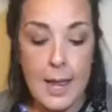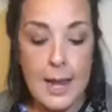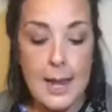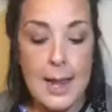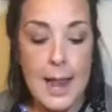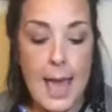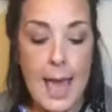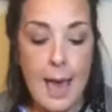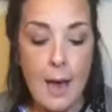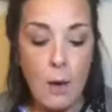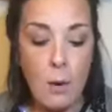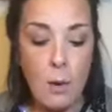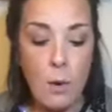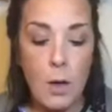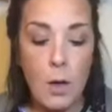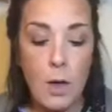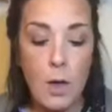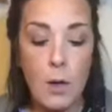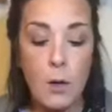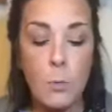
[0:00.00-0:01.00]
Now,
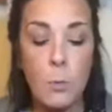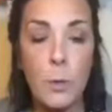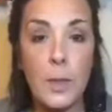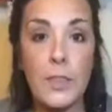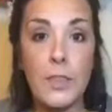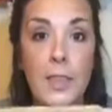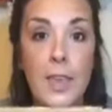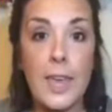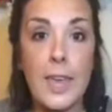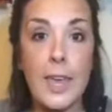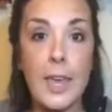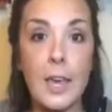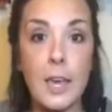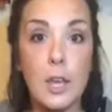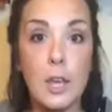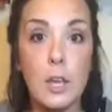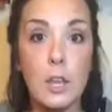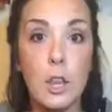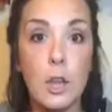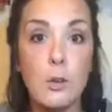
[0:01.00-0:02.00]
with the
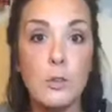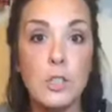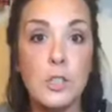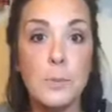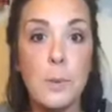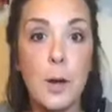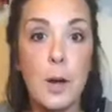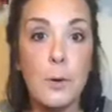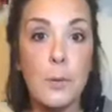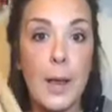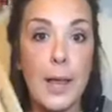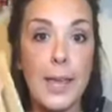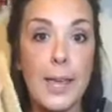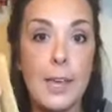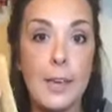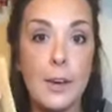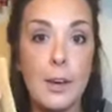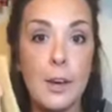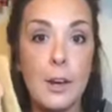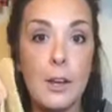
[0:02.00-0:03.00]
closed part right
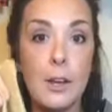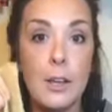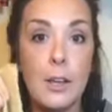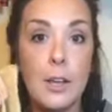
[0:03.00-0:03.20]
here,